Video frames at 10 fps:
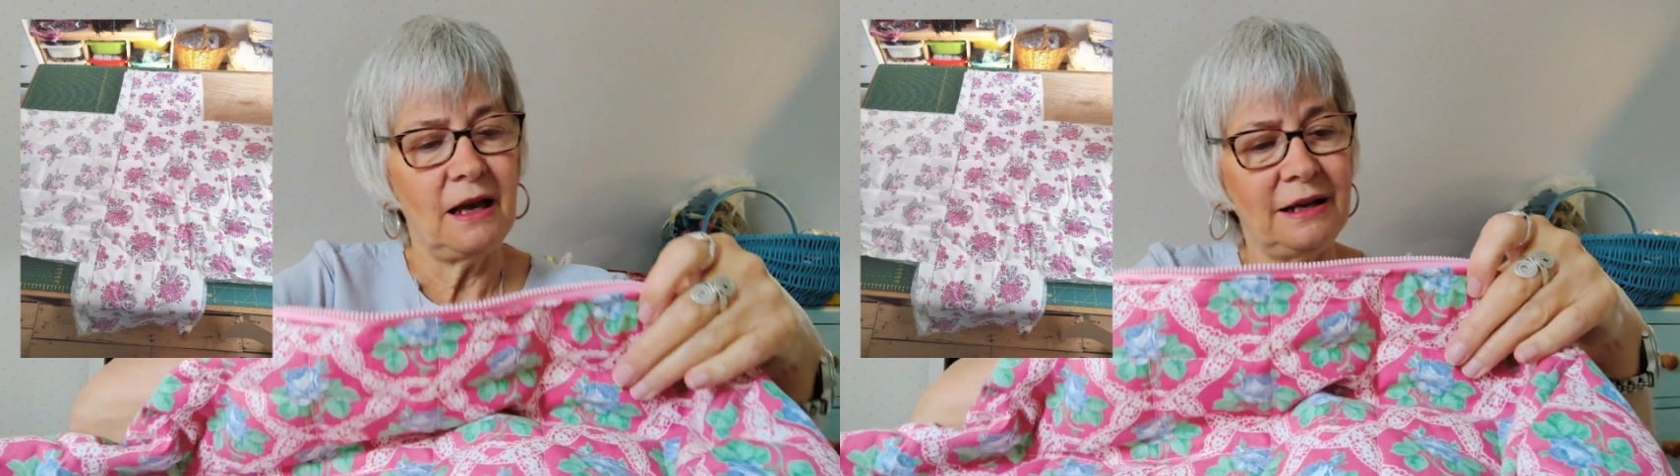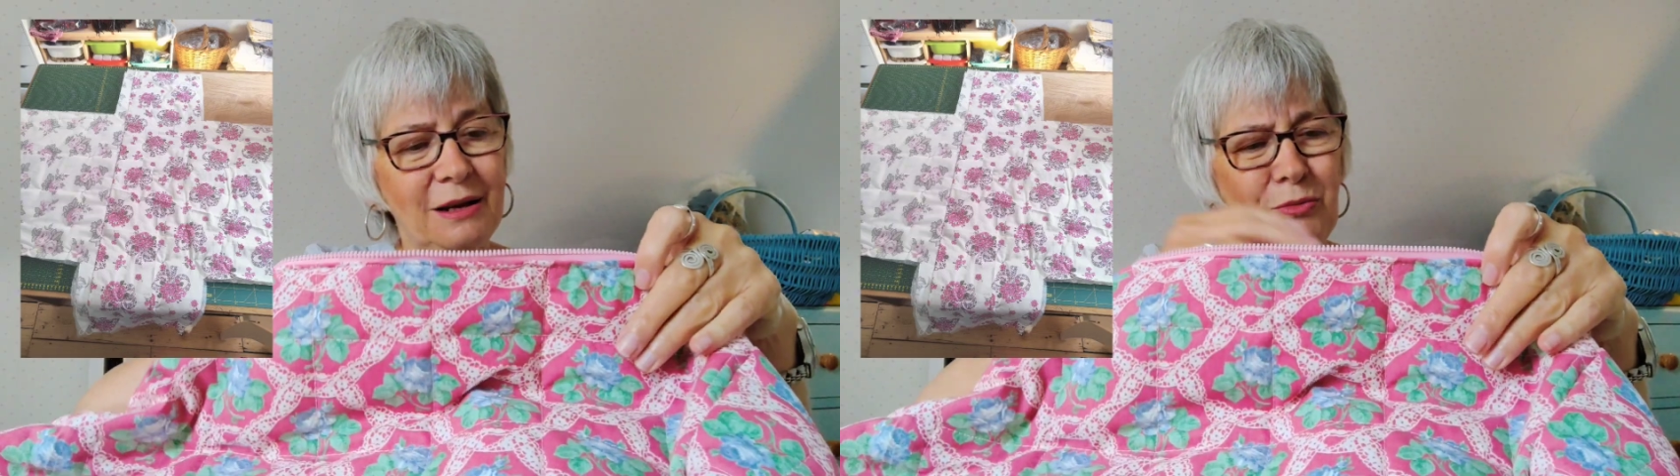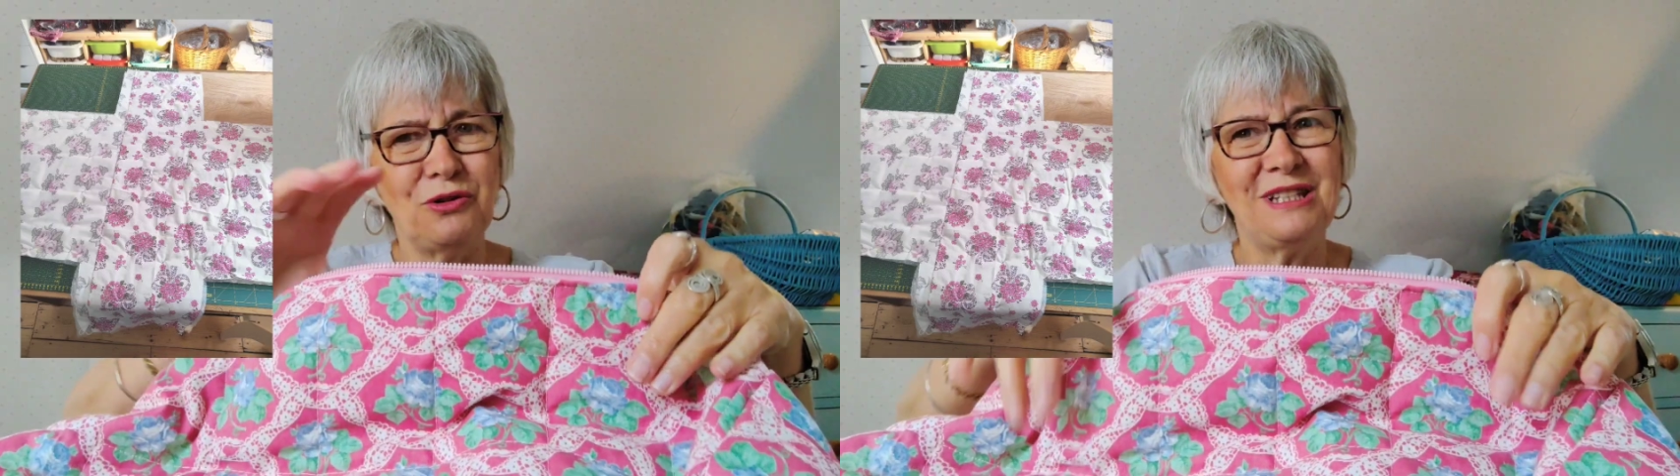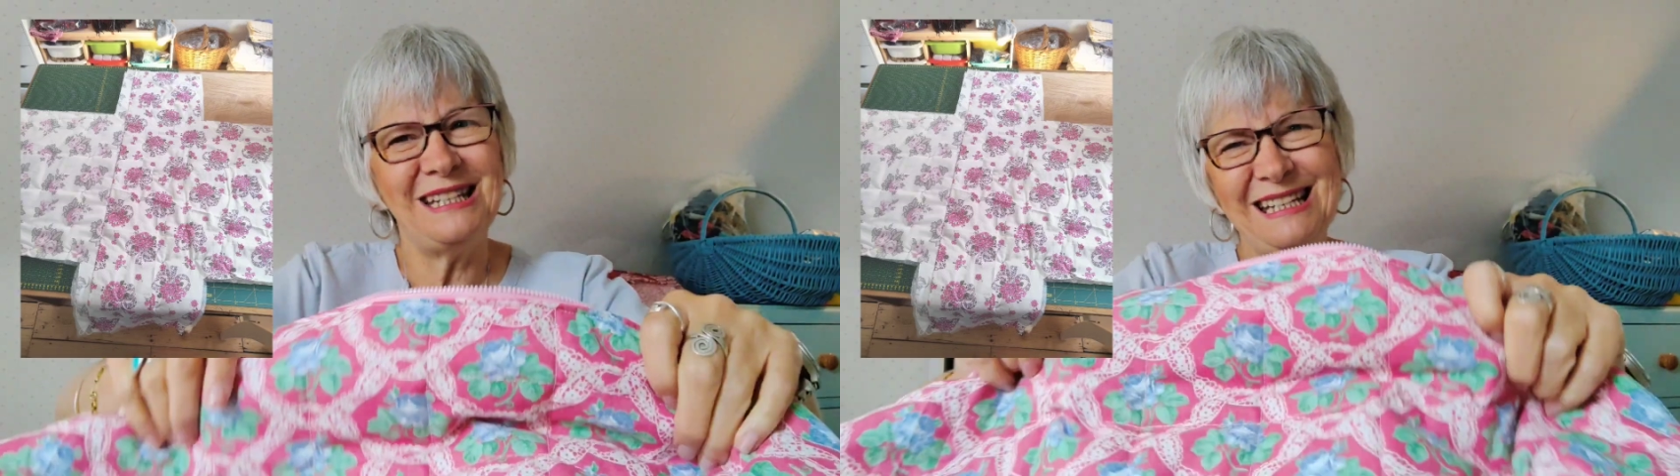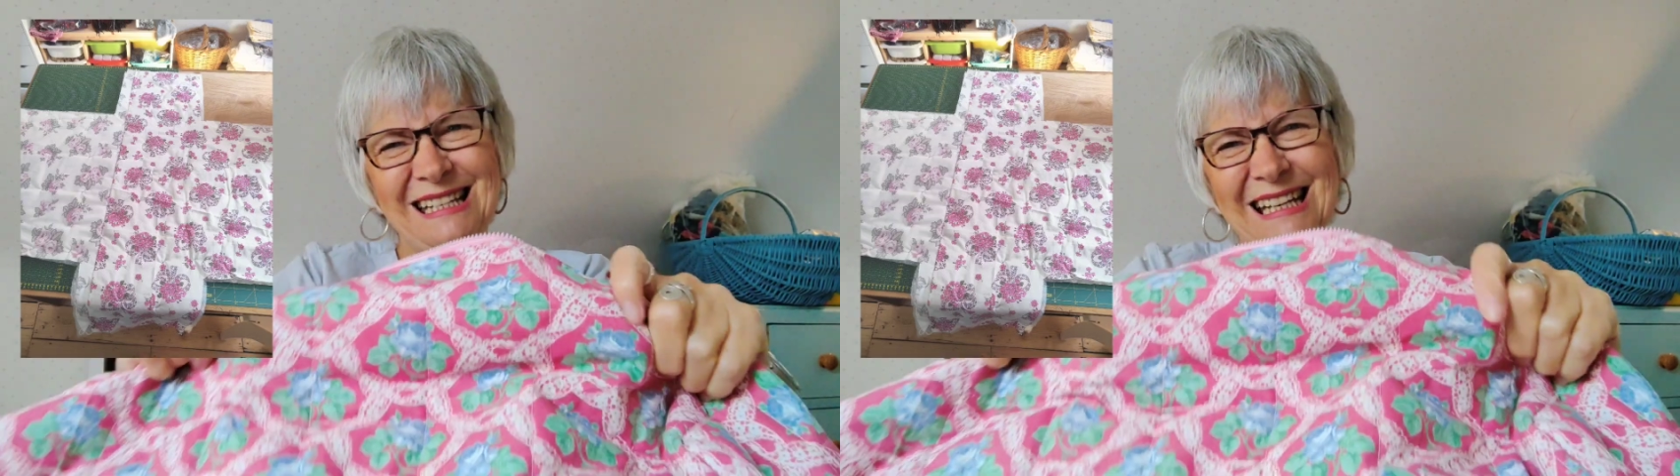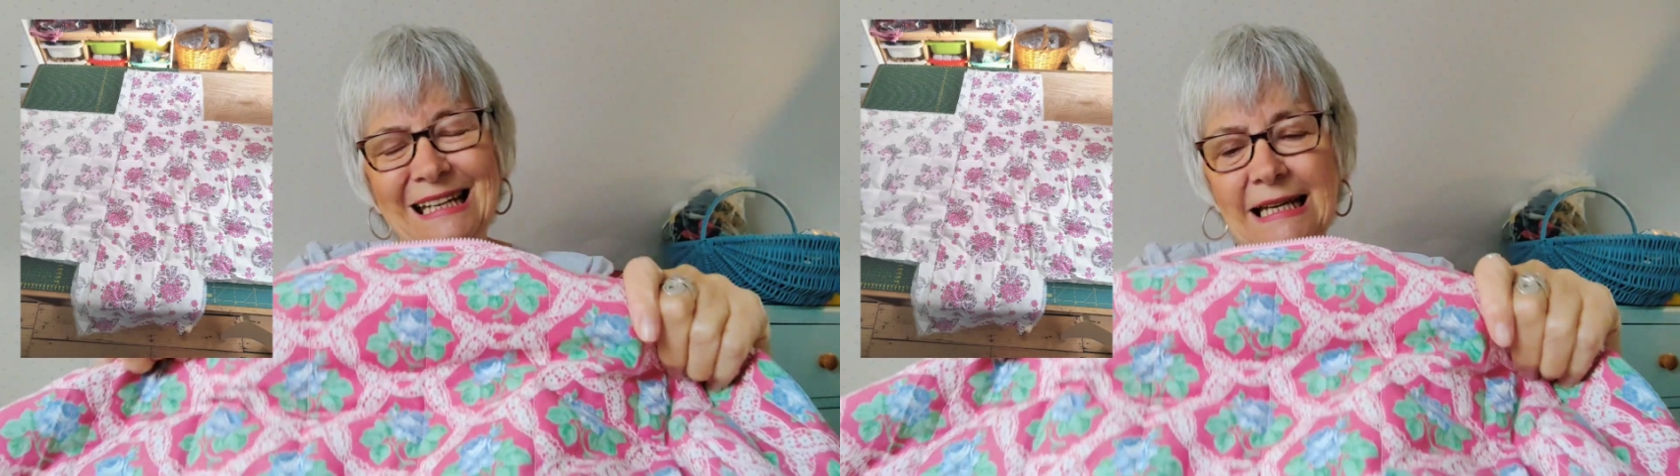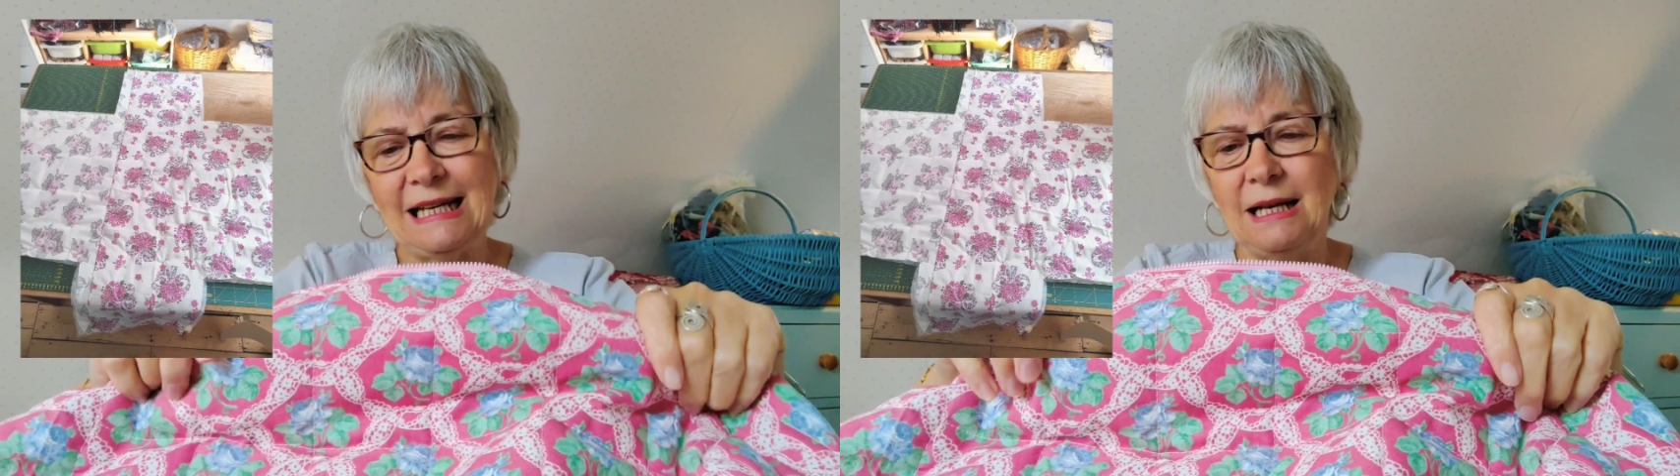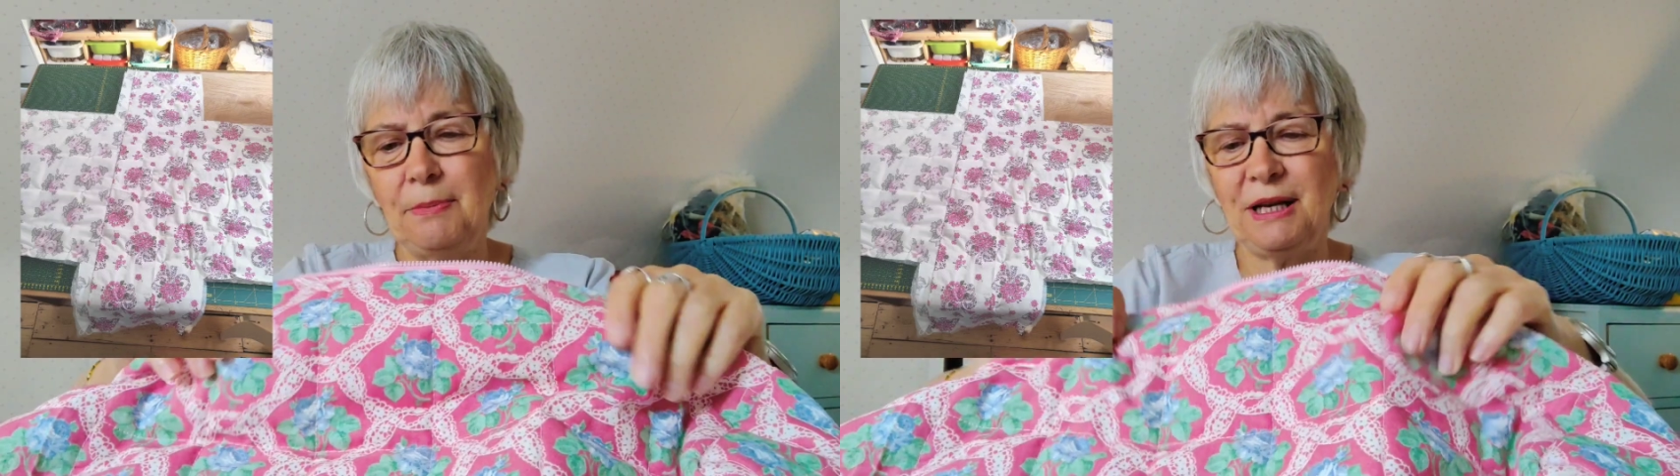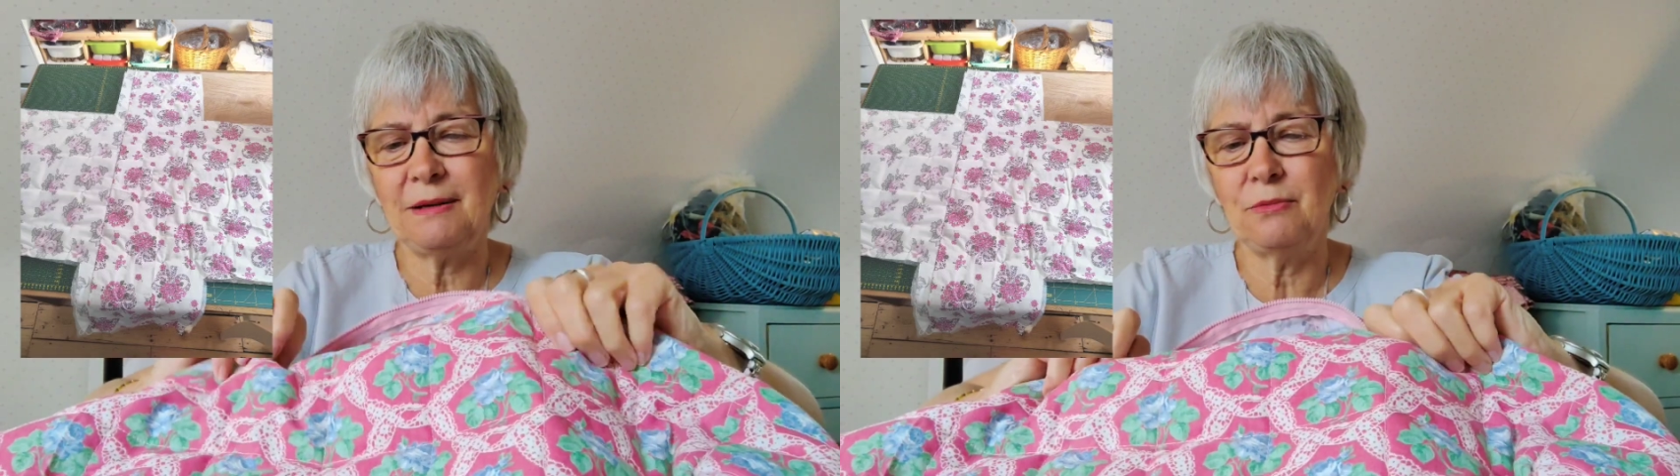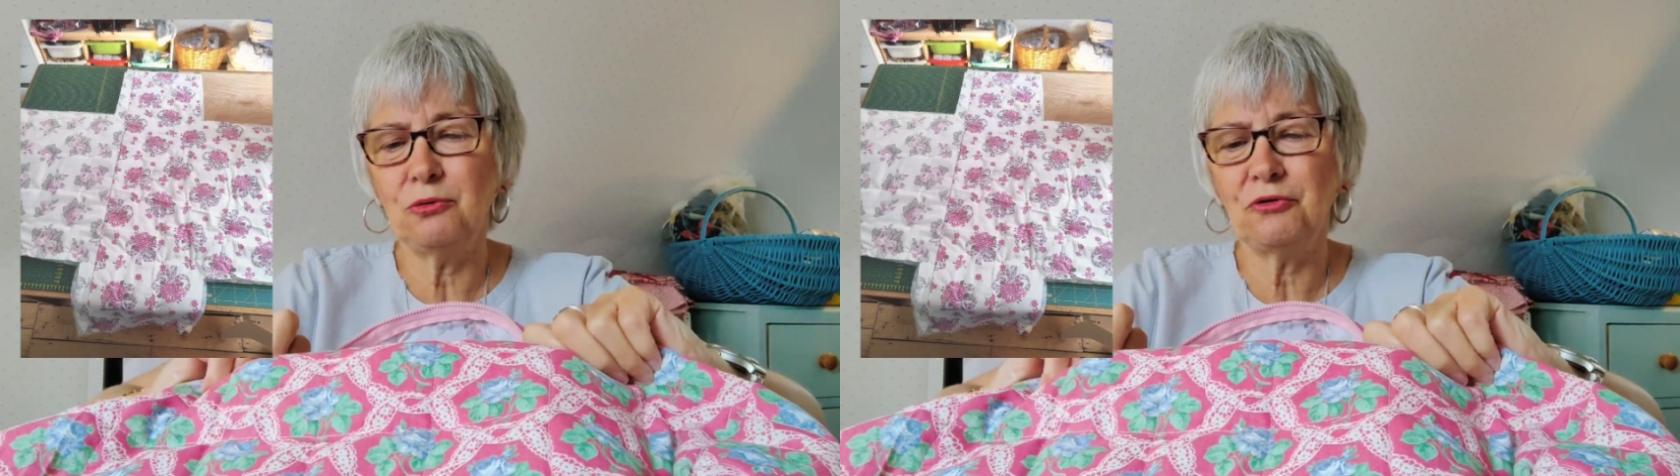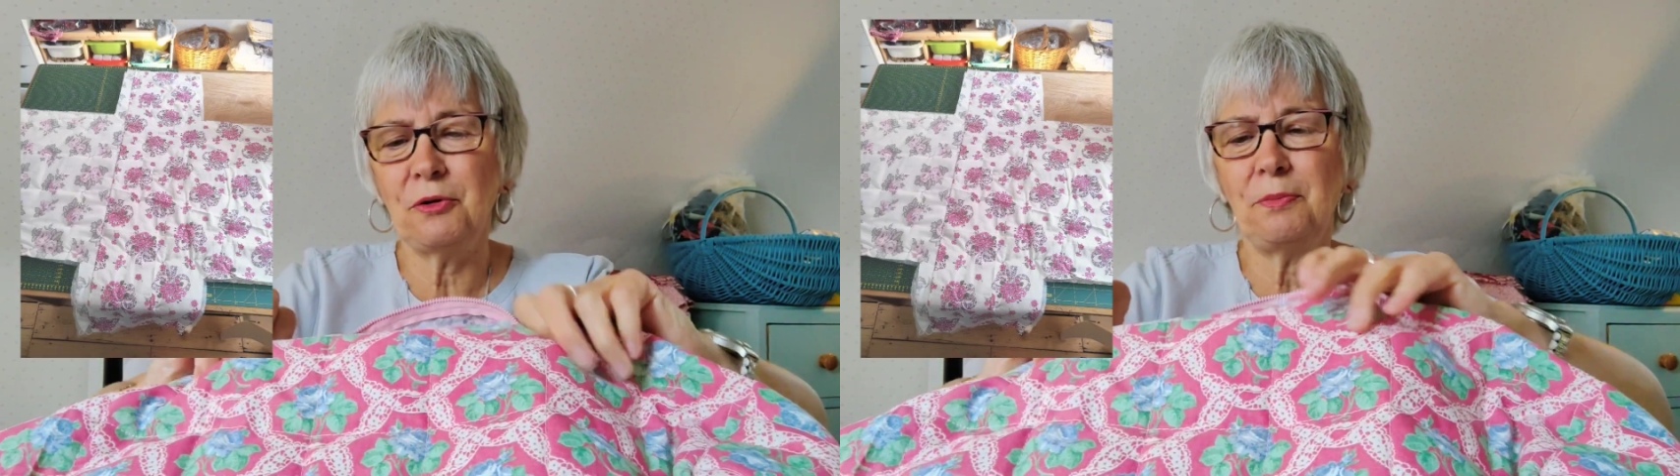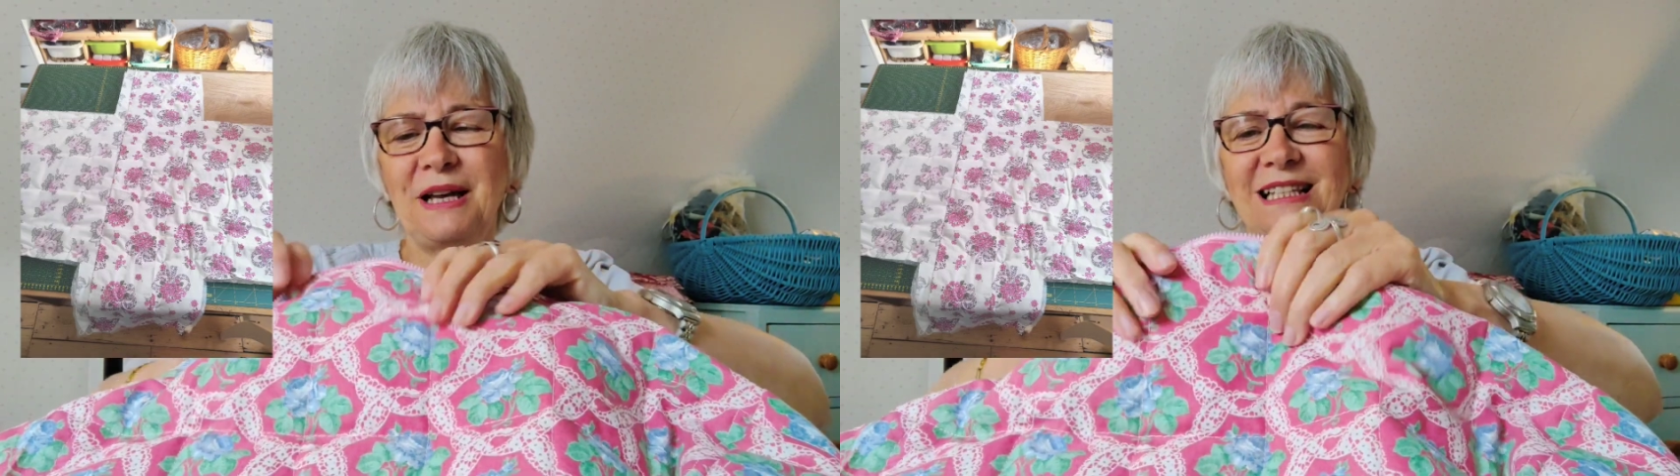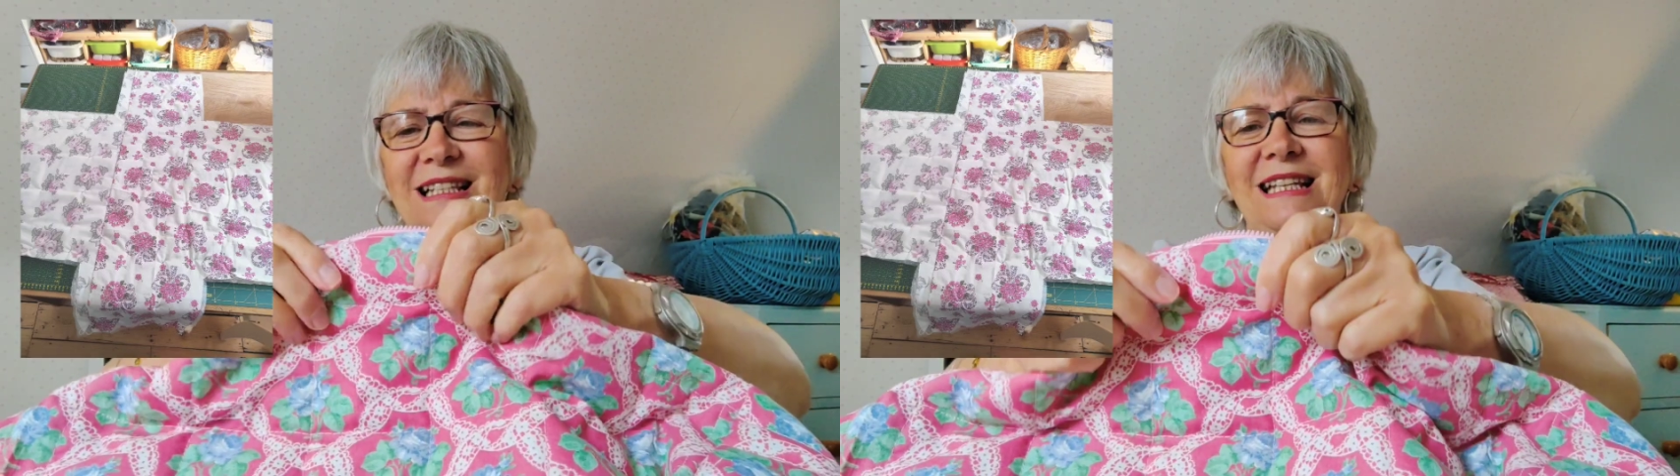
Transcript: and I wanted it a little bit more robust.